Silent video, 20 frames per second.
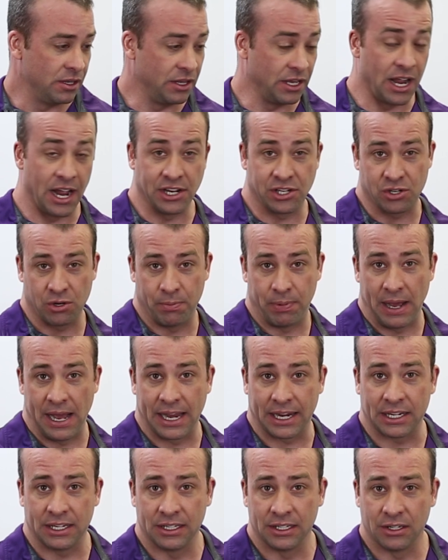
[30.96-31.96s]
The I S O
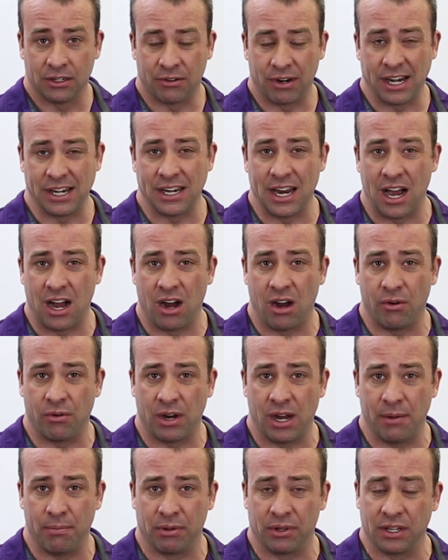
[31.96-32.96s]
Pack, right
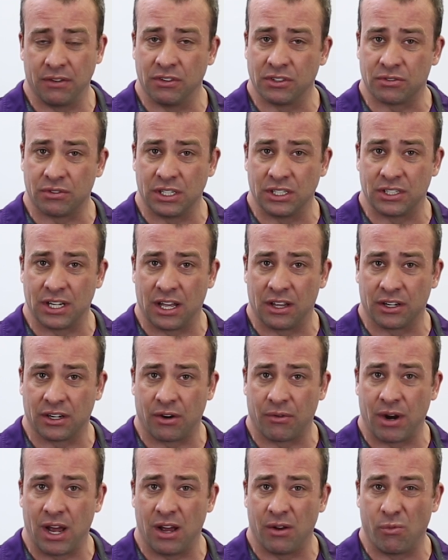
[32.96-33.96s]
now I believe it's
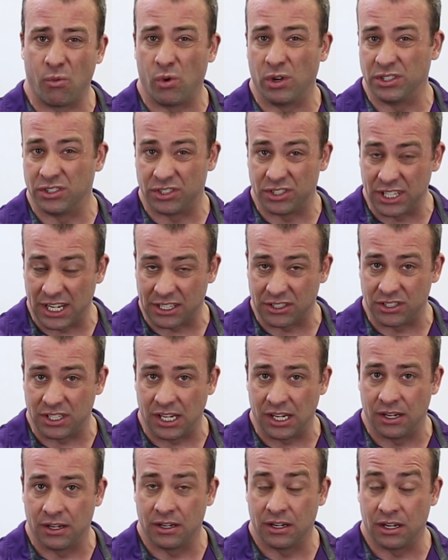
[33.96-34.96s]
retailing around one hundred
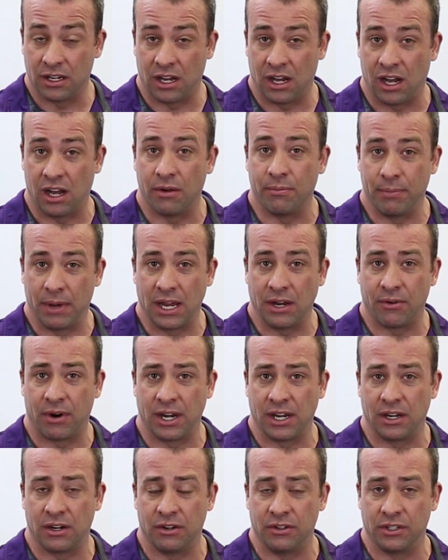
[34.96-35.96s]
sixty dollars, uh, made
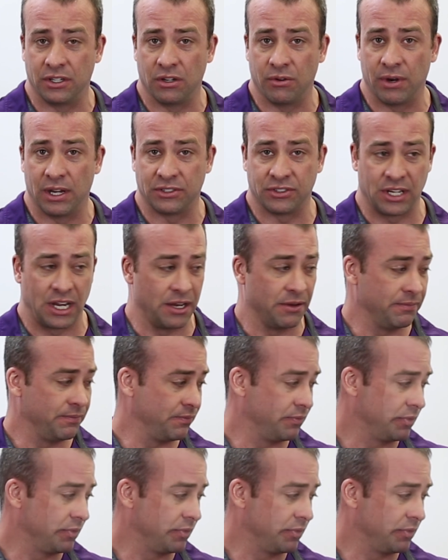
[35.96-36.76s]
right here in the U S A.